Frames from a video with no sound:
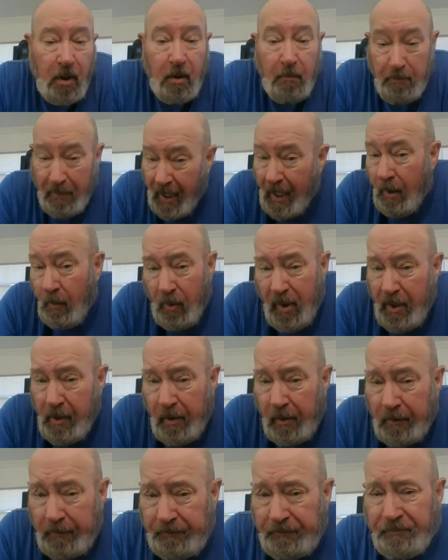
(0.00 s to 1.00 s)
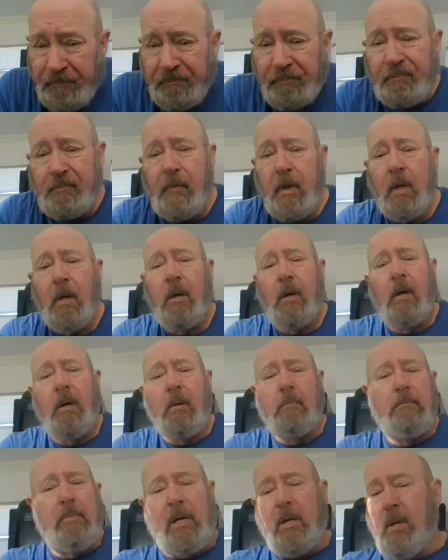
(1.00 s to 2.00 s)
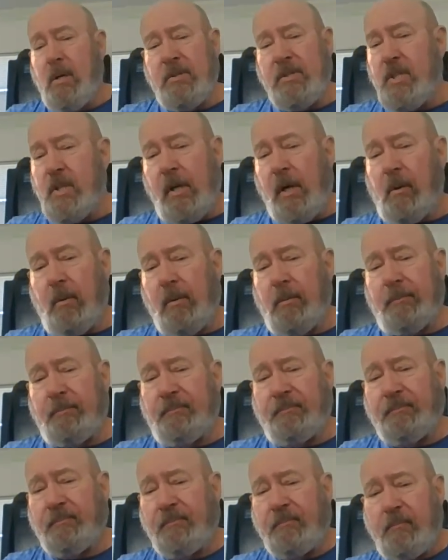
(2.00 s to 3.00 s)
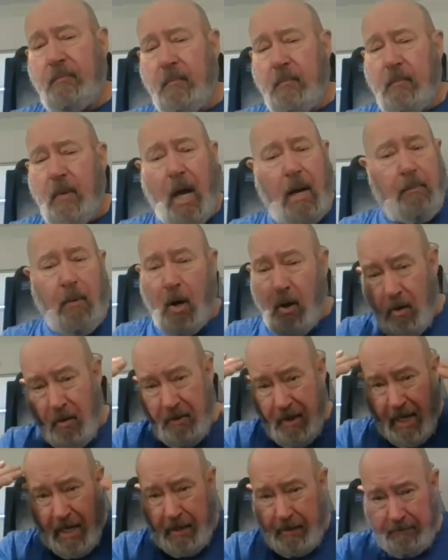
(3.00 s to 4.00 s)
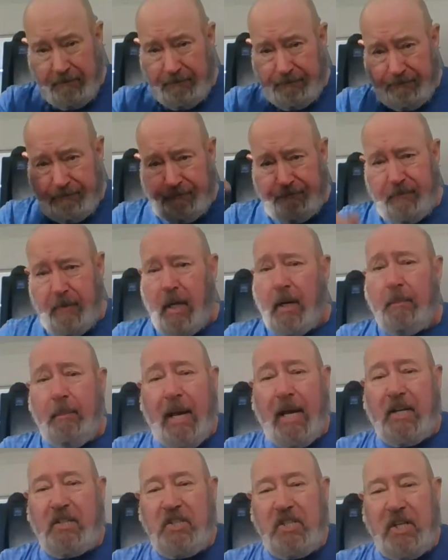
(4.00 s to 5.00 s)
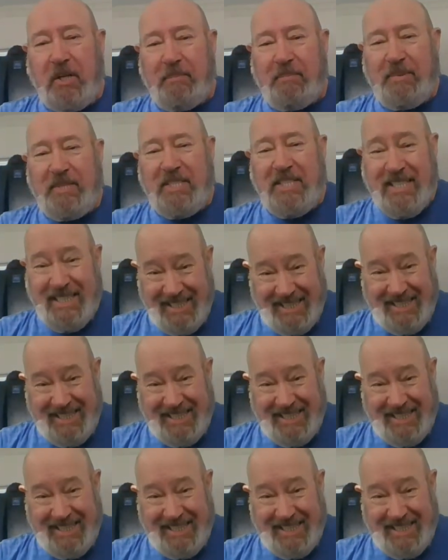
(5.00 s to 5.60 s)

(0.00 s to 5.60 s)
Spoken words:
But I will, because, you know, I'm all that and a bag of chips.